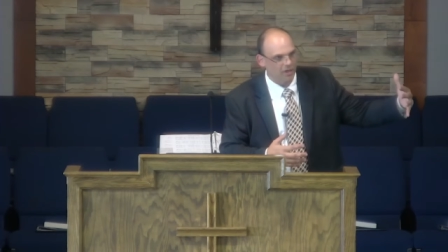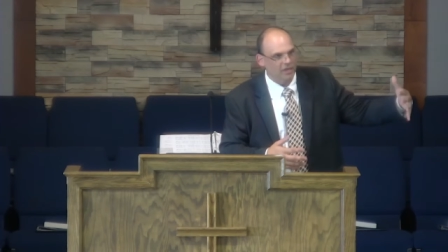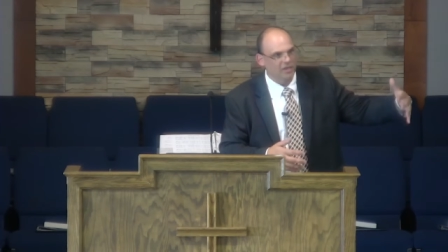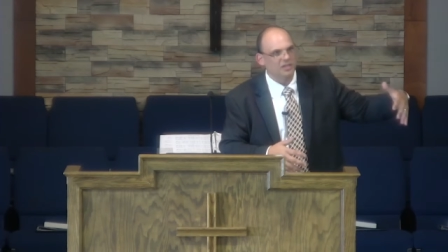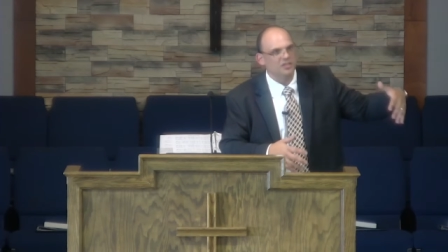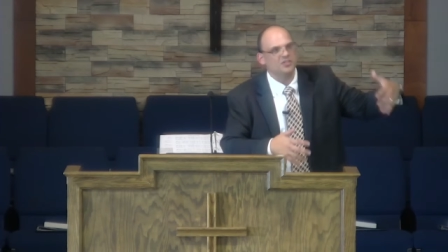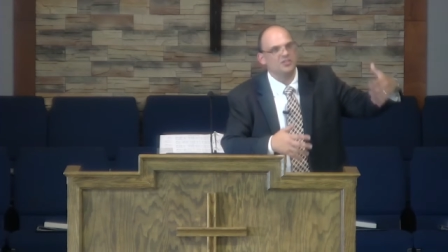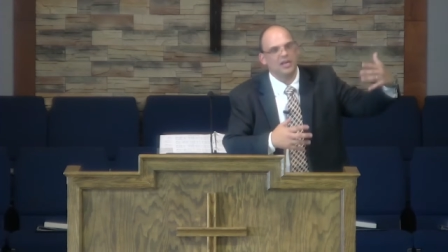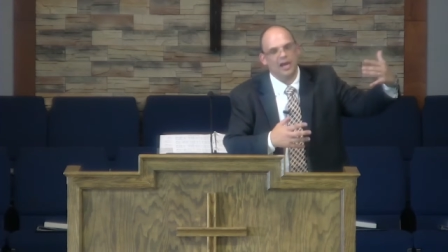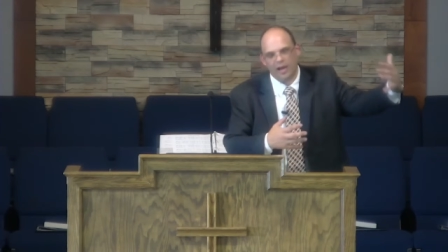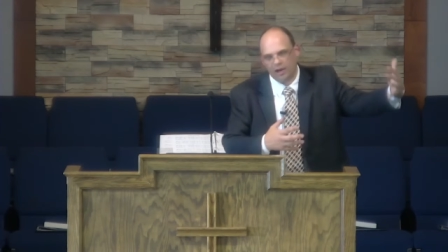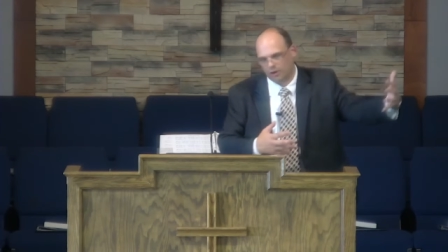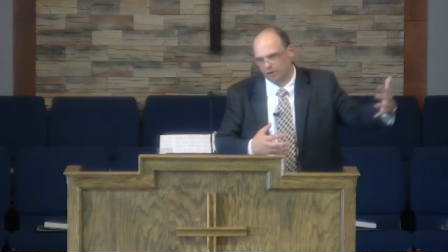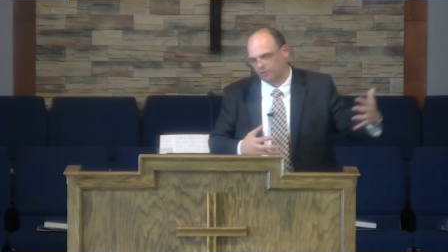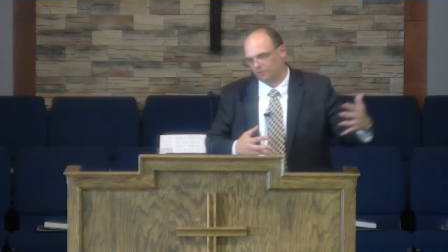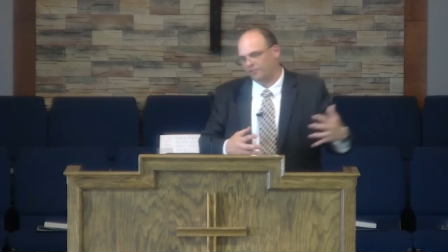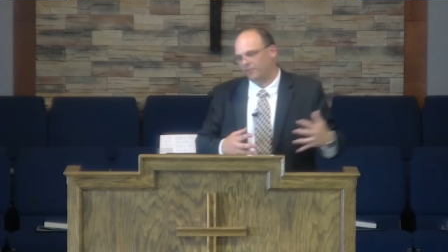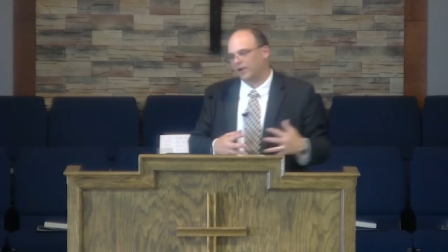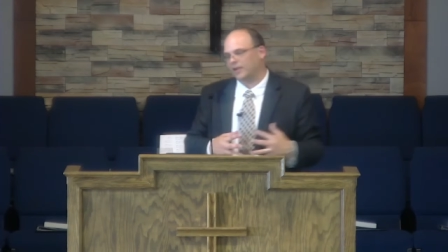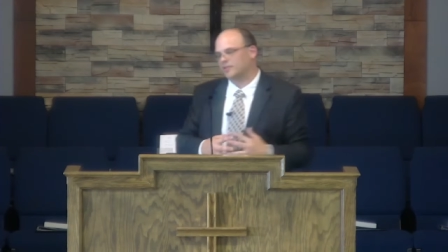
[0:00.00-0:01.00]

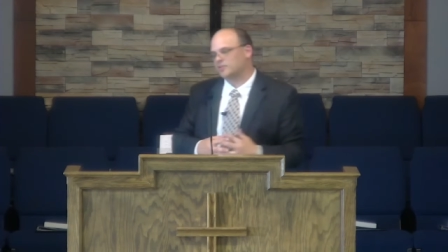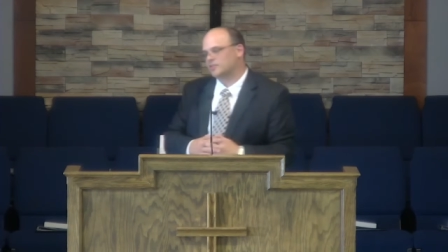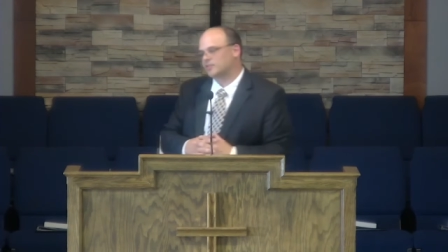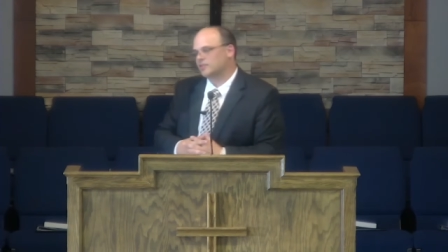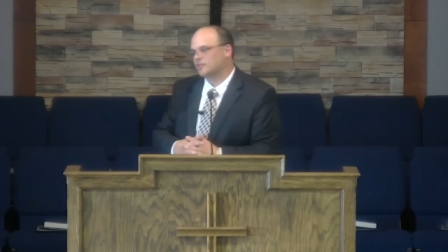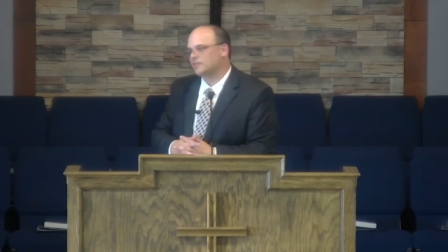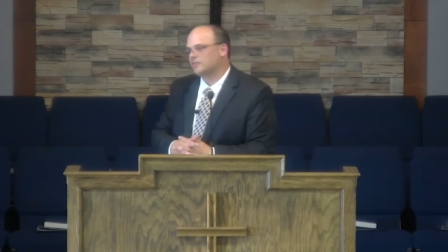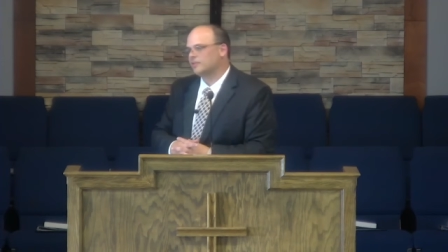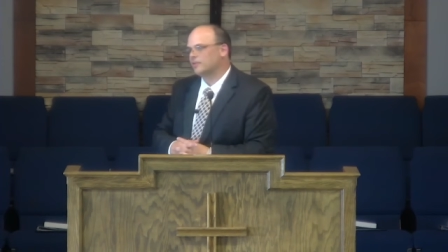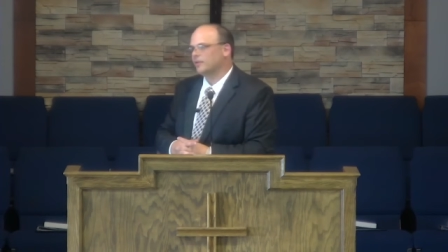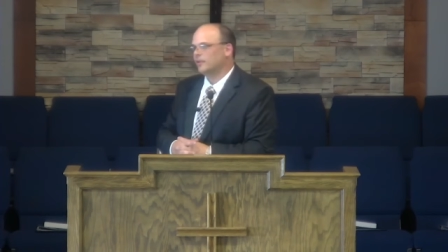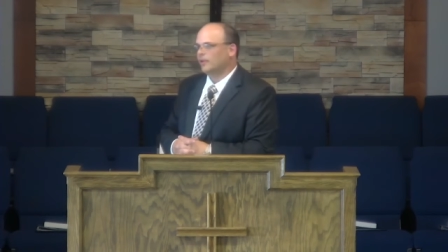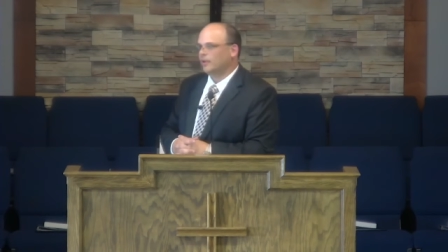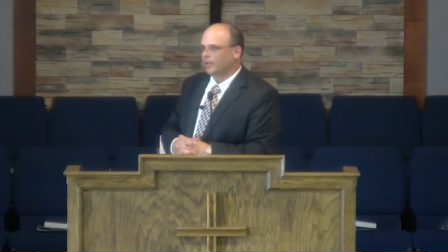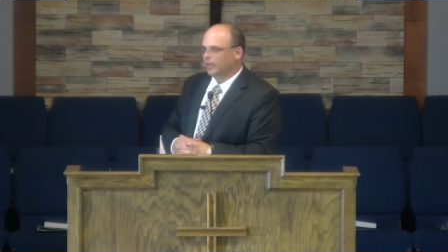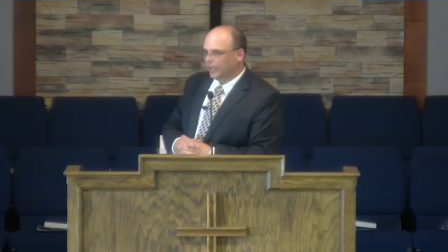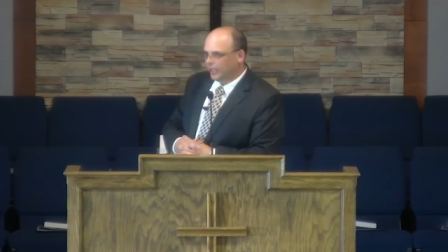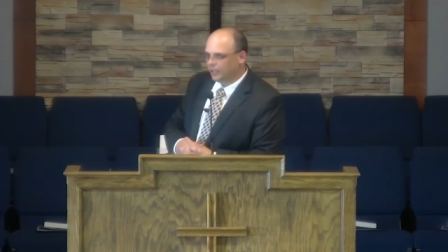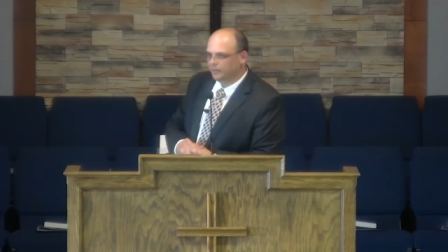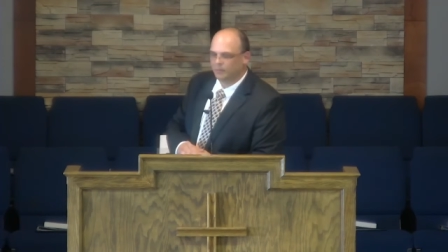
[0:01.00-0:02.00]
sacrifices
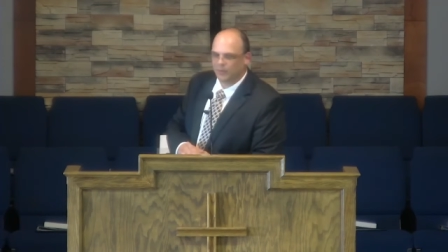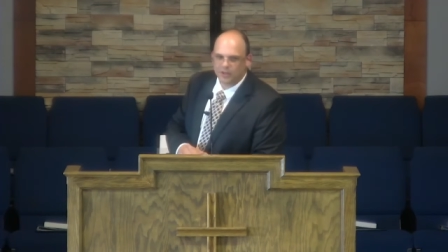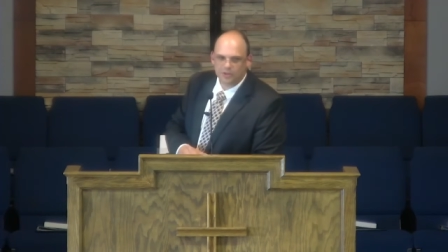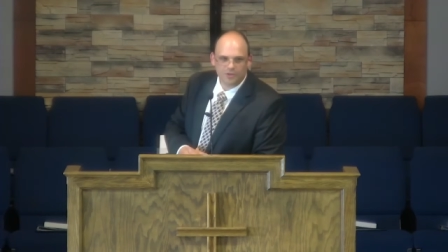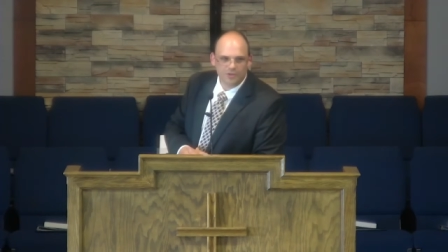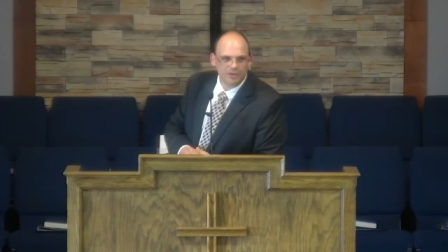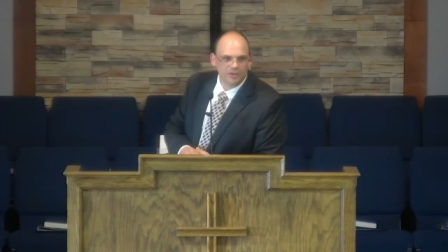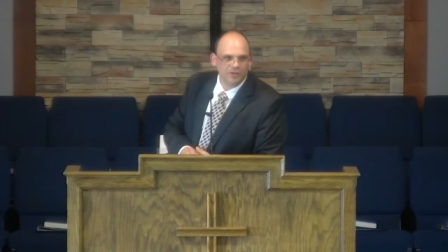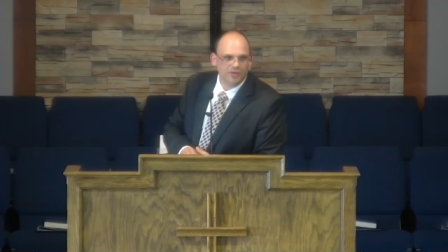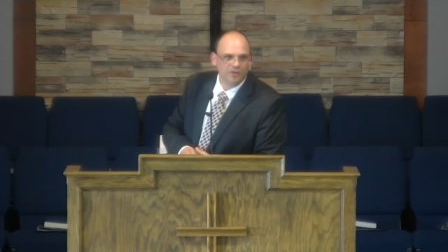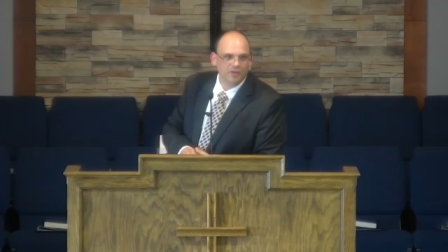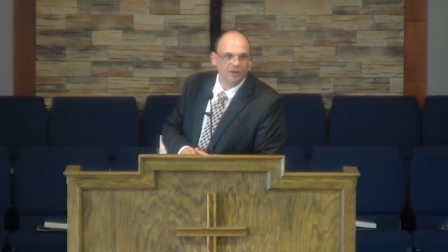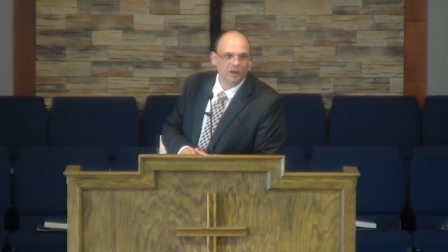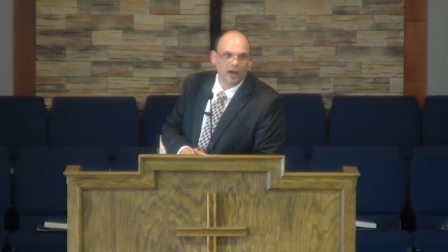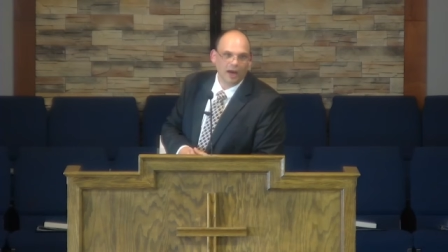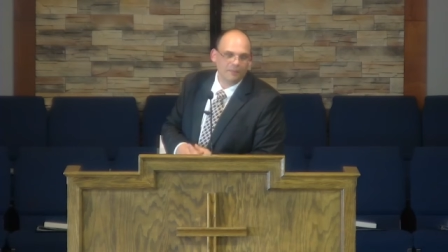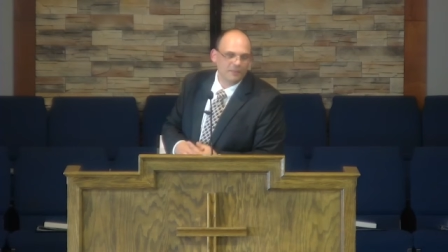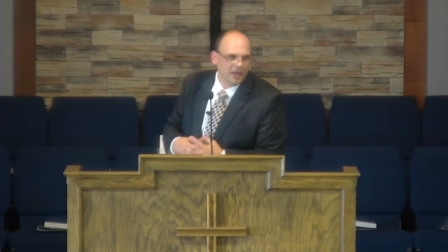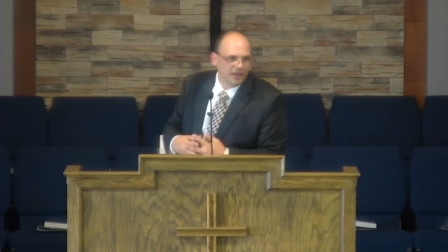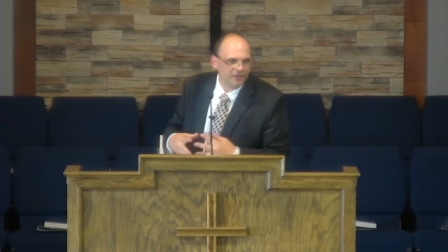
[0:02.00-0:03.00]
in missions.
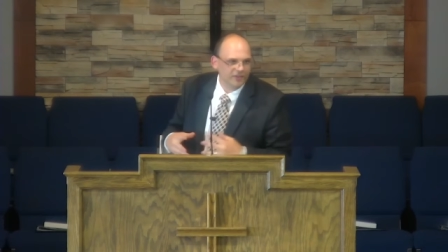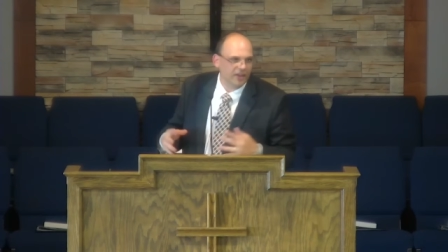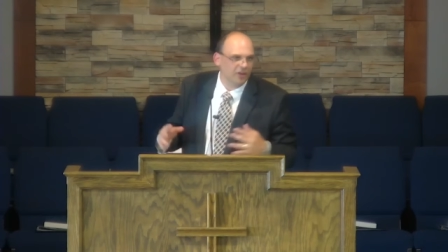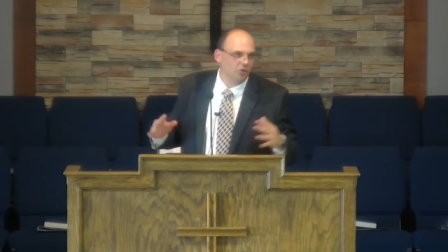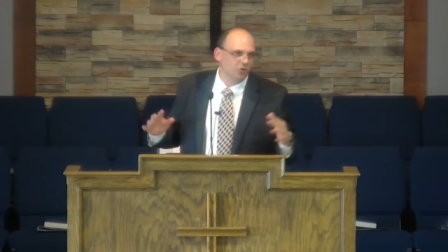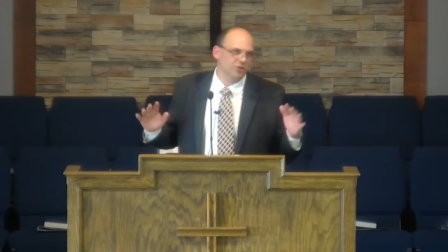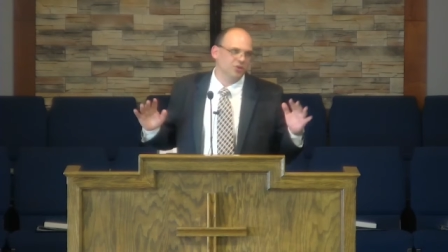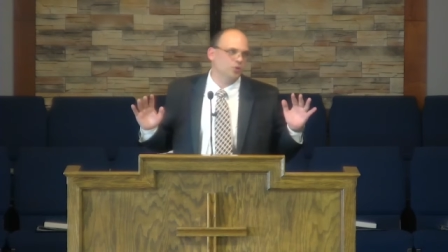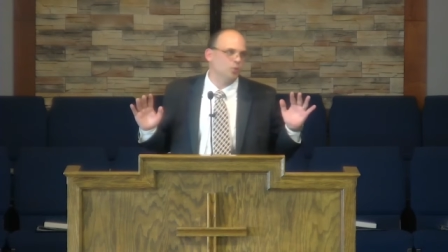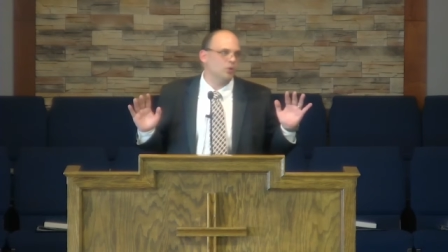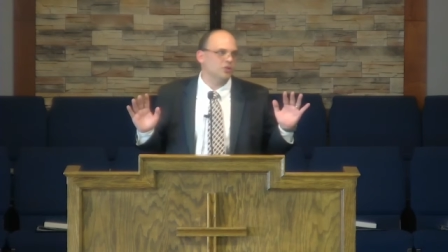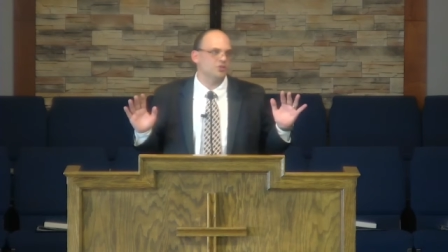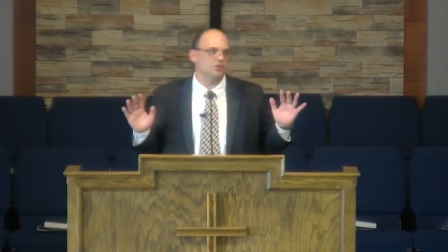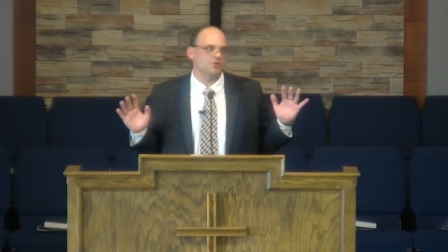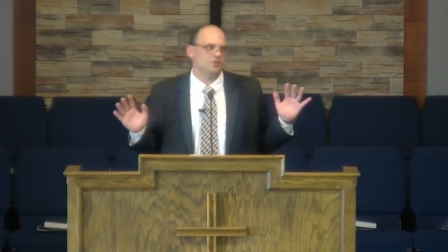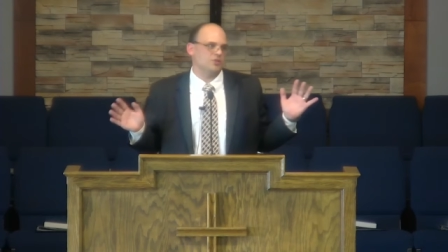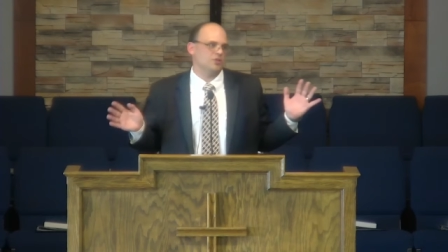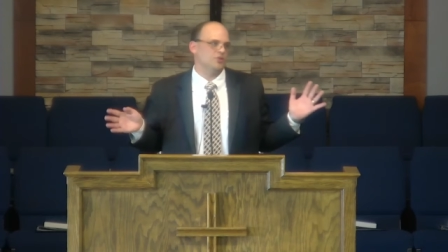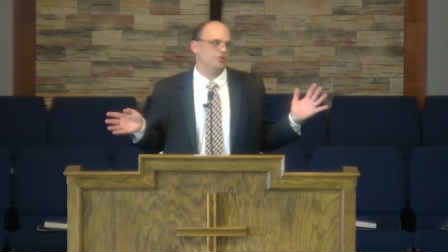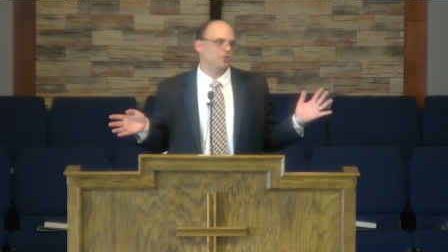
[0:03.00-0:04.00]
I'm not telling you what you
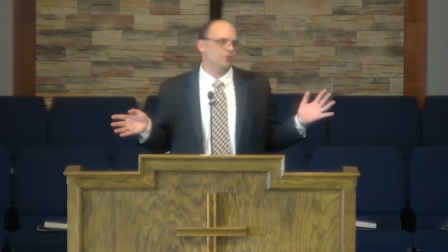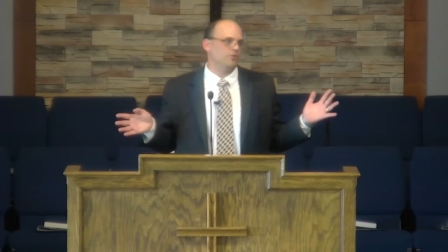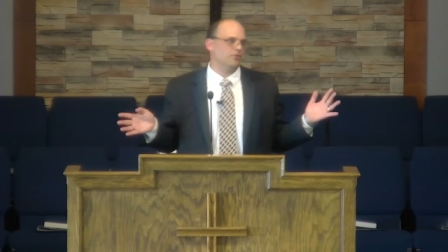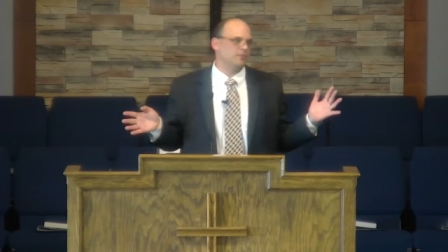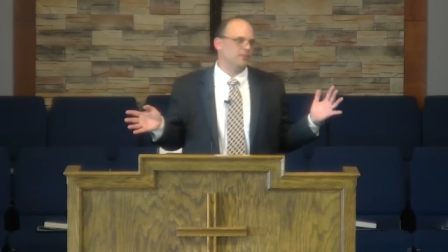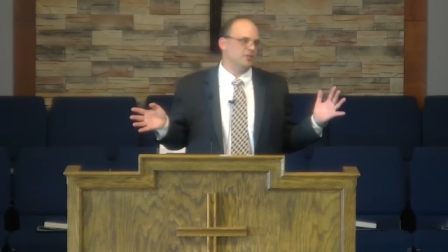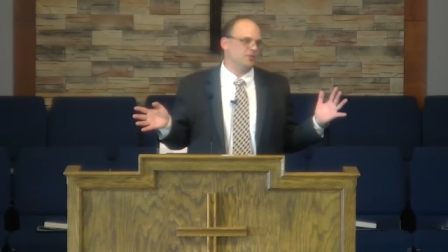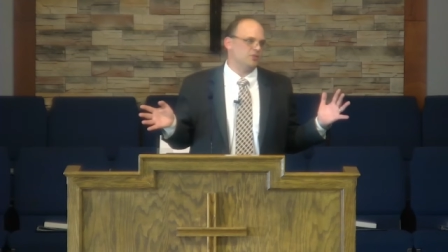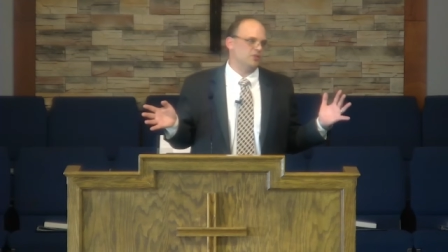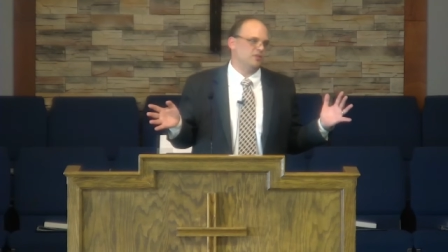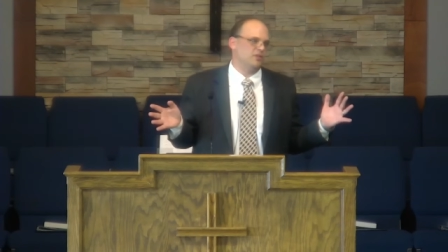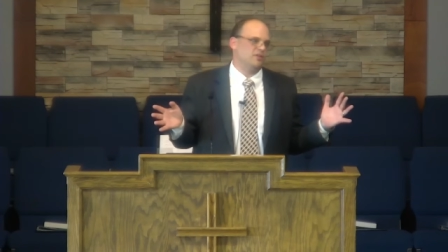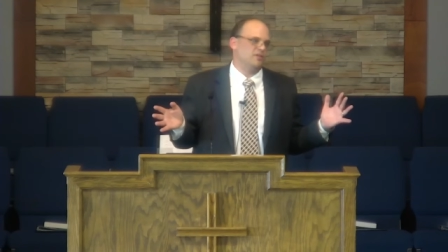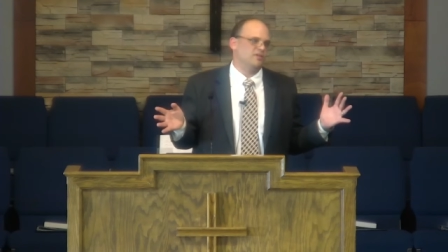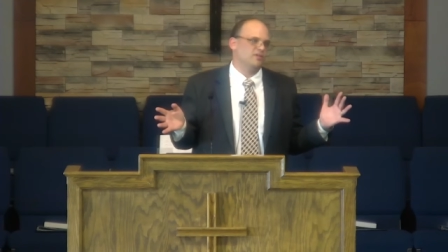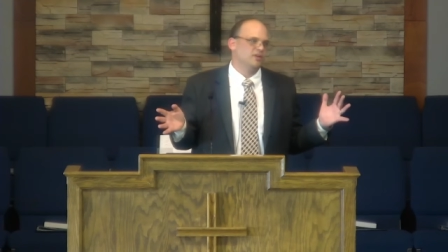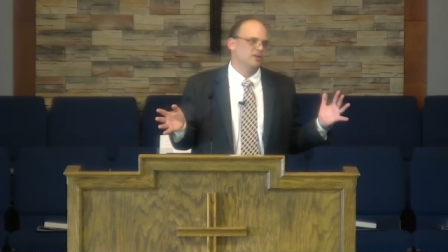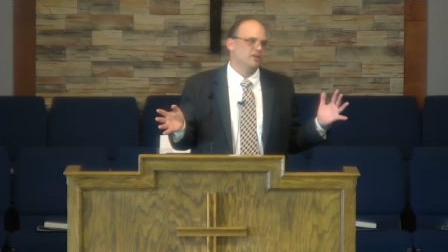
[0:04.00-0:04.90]
should do for missions.